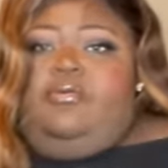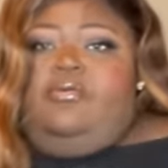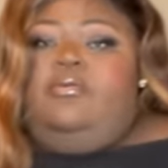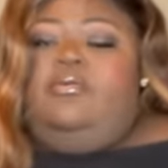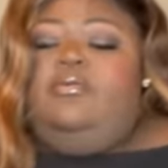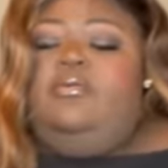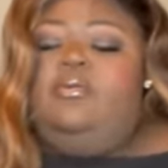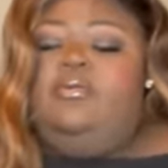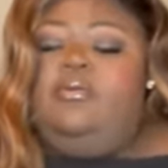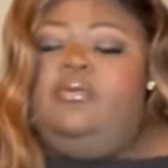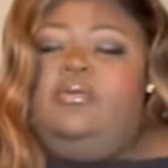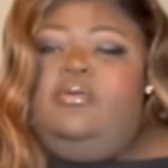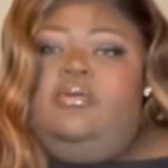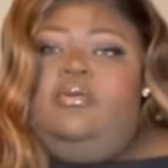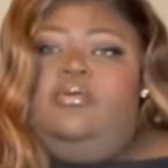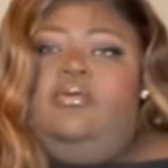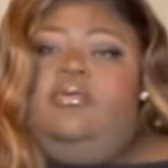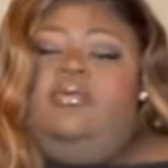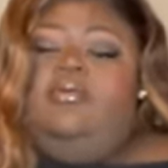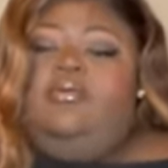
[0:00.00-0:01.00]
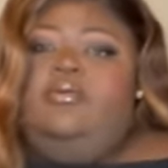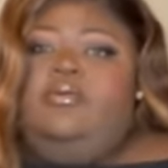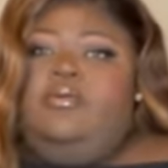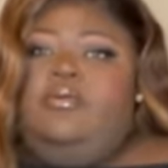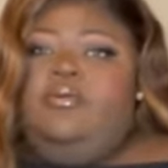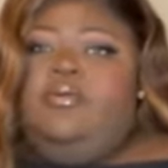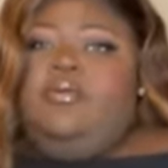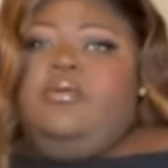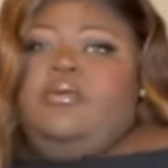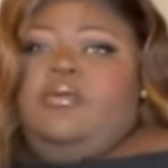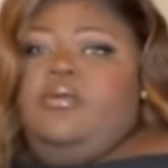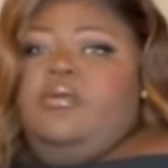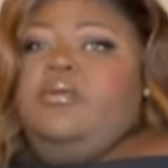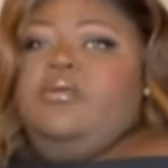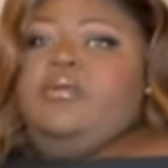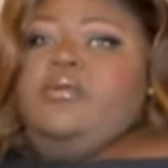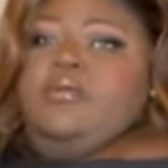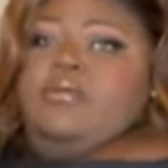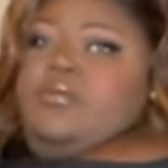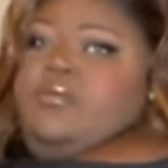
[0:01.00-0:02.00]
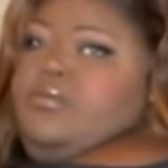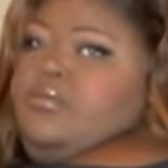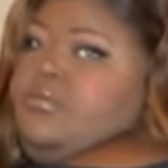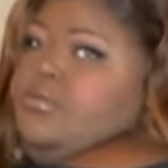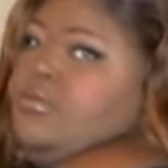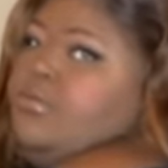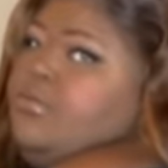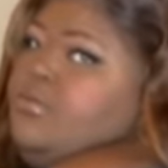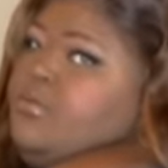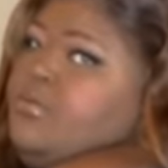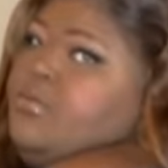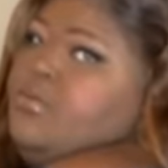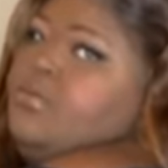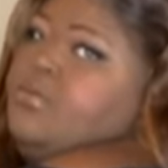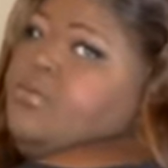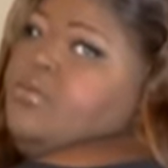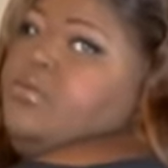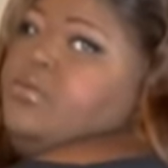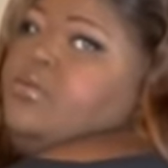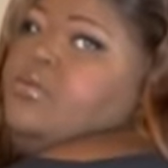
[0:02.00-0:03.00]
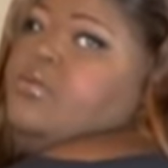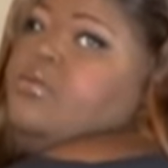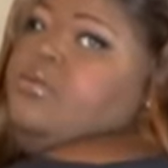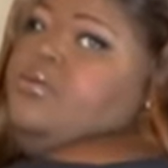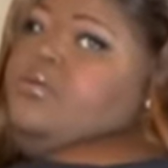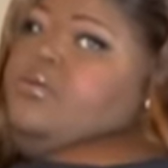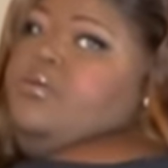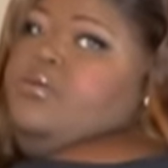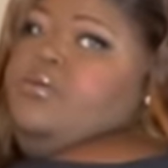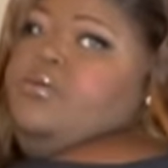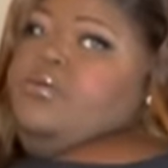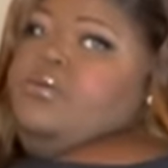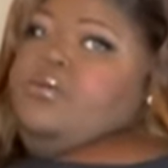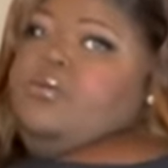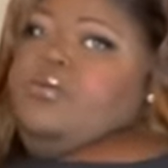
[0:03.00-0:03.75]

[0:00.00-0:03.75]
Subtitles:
No one is speaking in this clip.